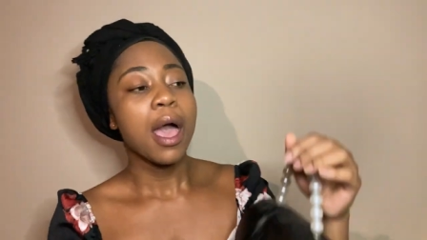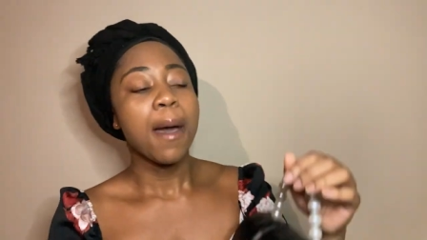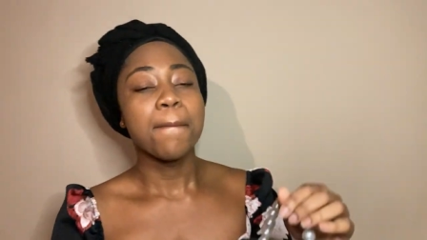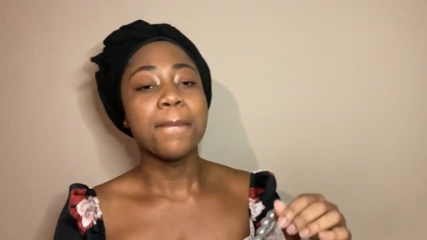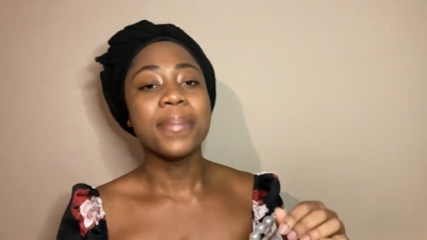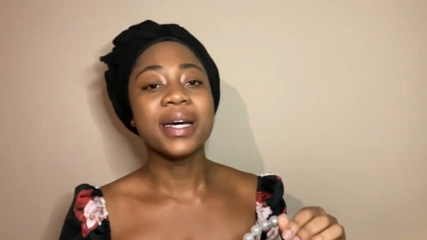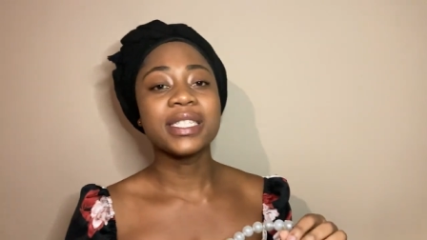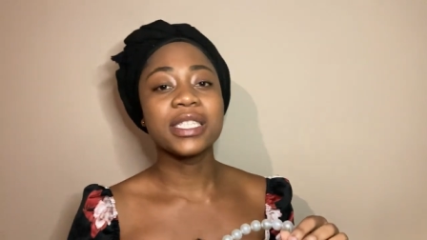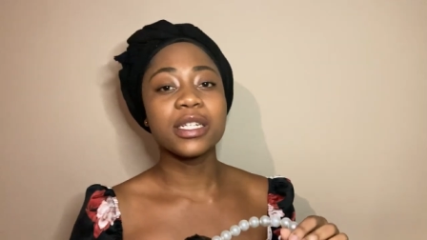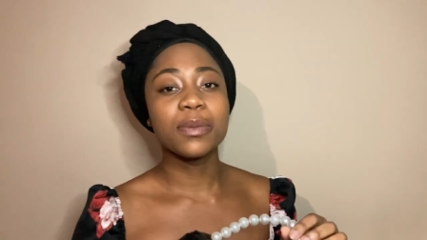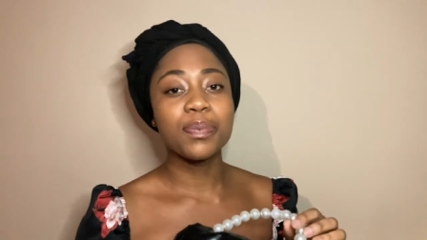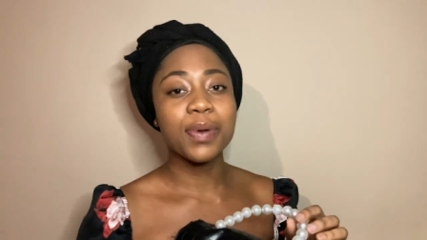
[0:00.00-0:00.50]

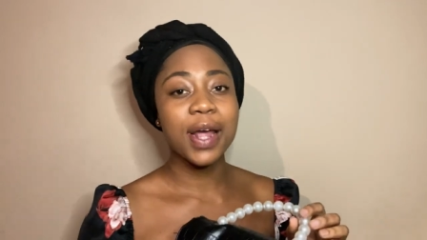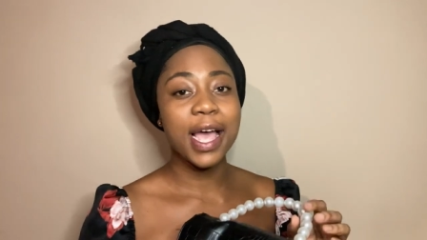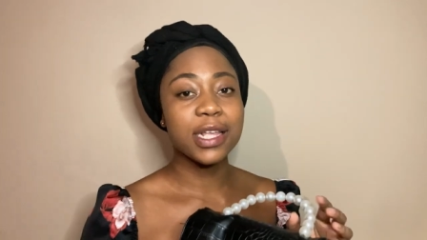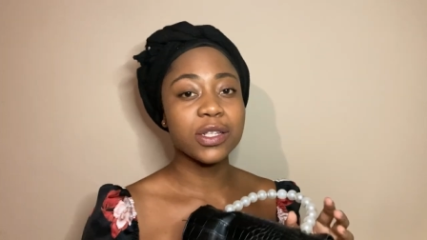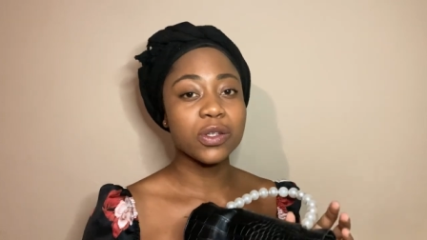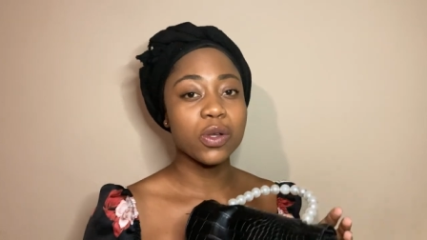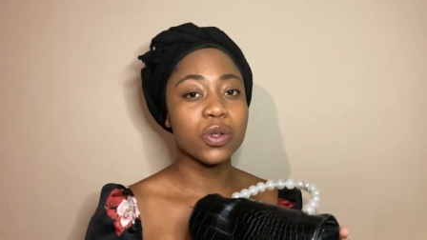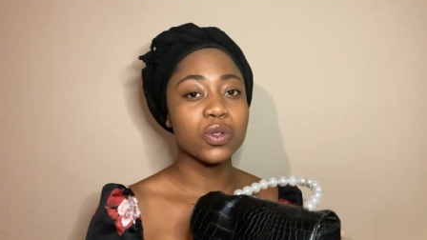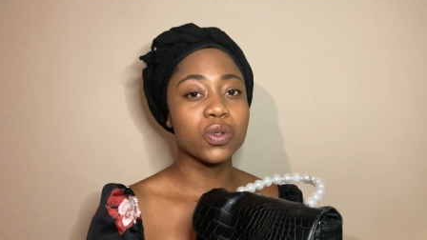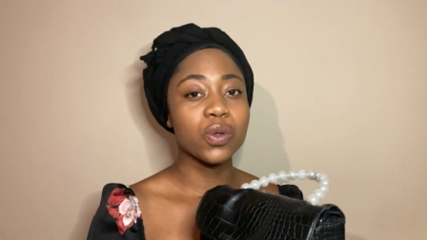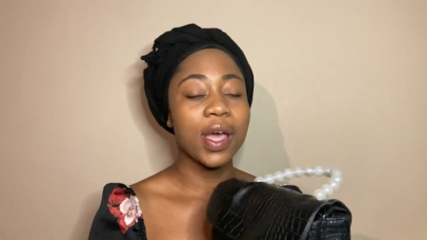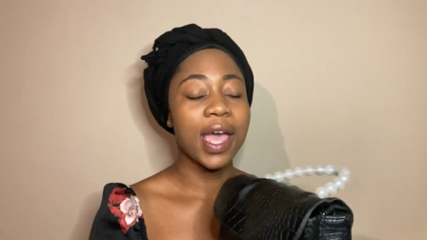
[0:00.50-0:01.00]
Mr. Price
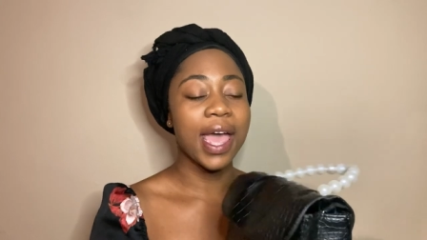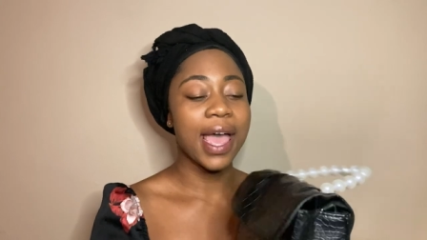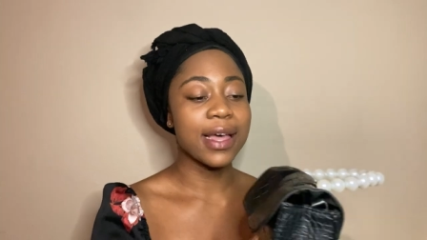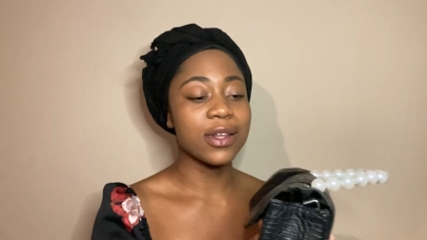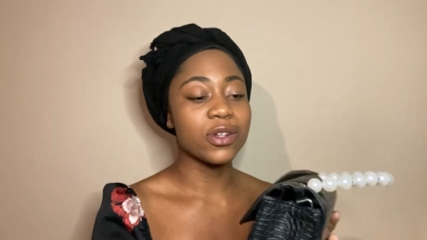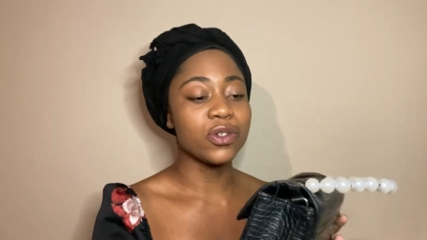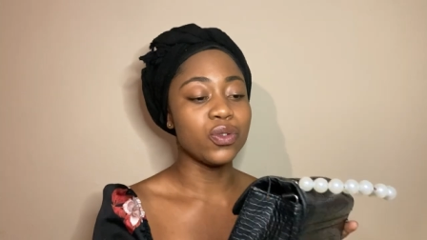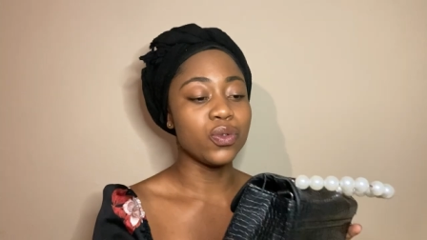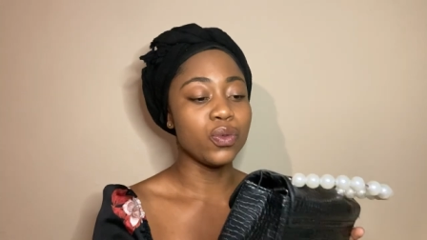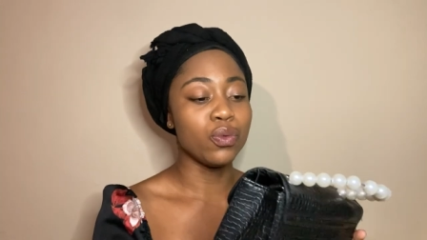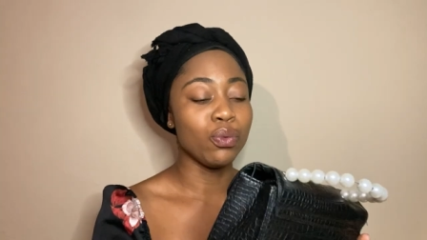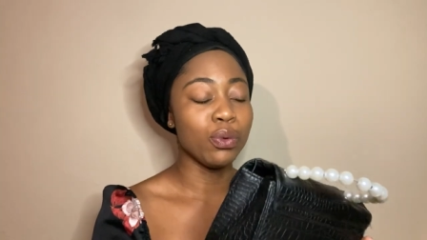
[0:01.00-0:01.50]
also
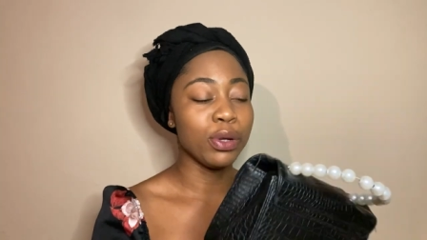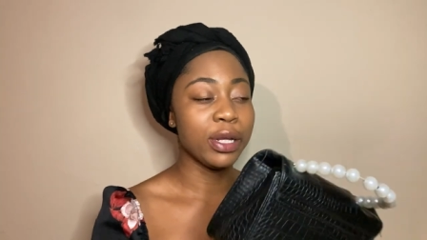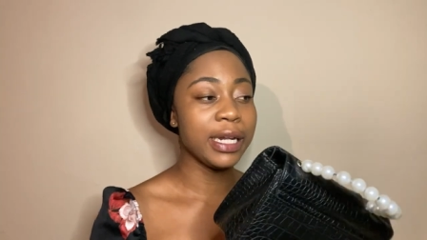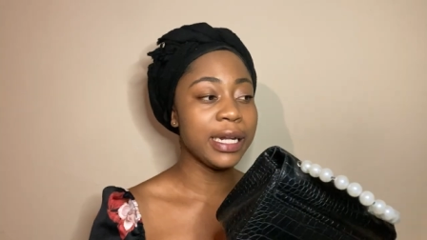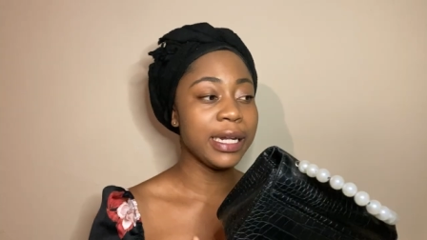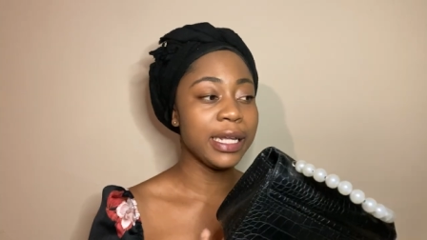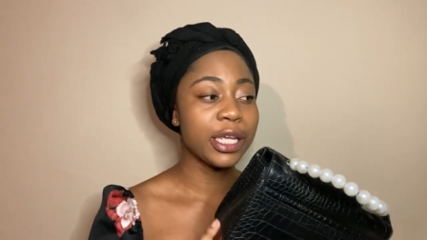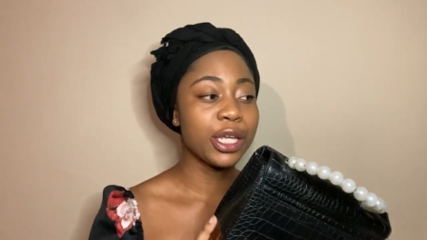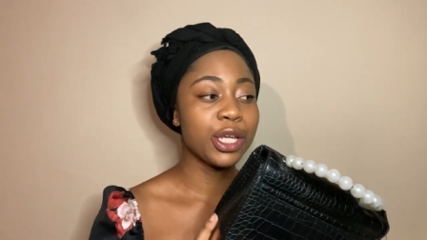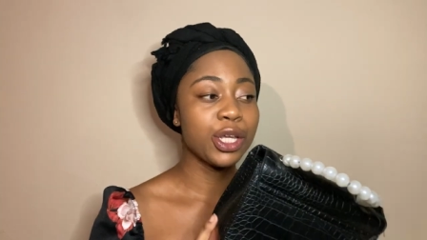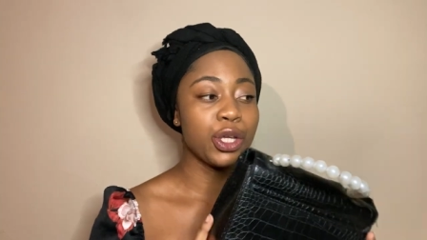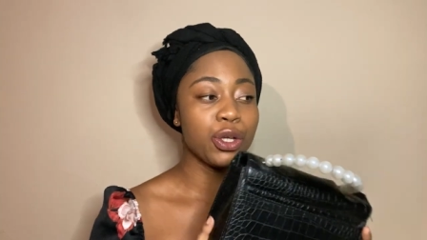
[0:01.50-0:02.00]
has
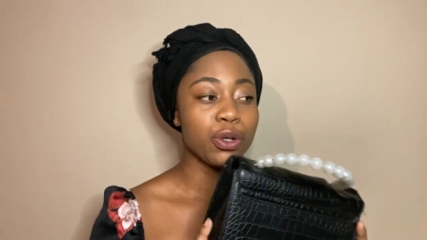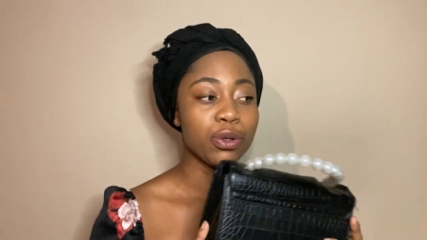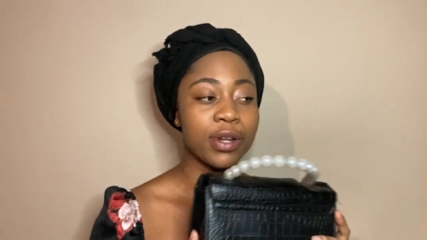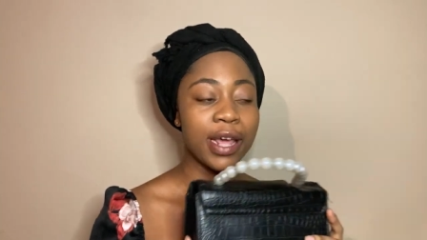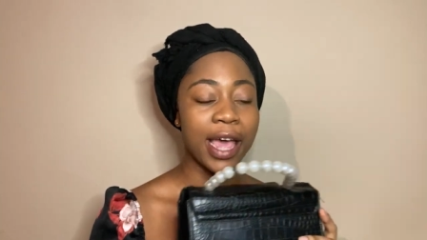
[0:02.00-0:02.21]
really cute